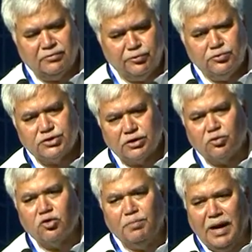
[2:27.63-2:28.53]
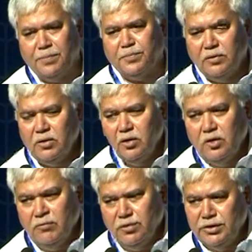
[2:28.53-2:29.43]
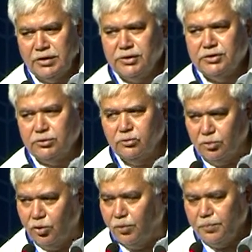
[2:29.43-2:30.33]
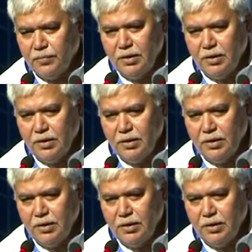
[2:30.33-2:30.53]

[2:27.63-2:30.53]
and future roadmap for the country to go.